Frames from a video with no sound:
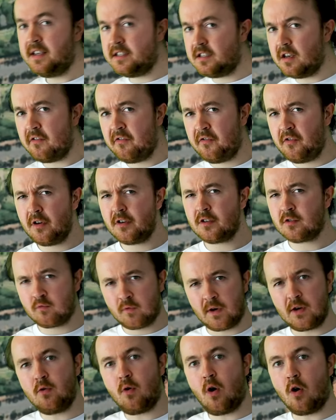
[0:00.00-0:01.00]
is our first
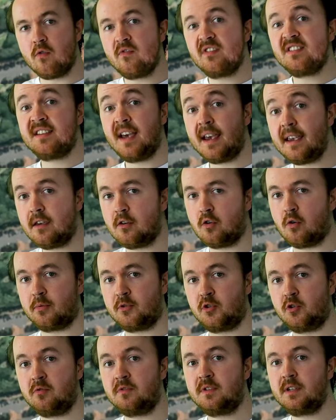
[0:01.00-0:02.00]
real overtaking
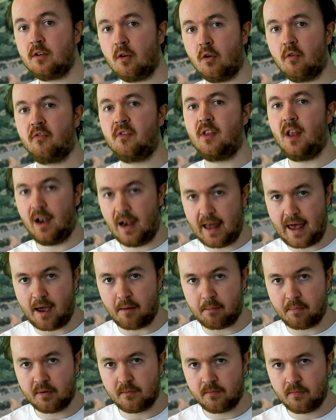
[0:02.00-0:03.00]
opportunity of the
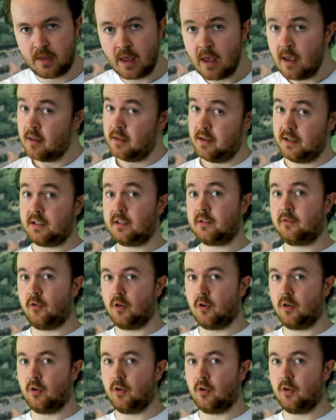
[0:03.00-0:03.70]
lap. This is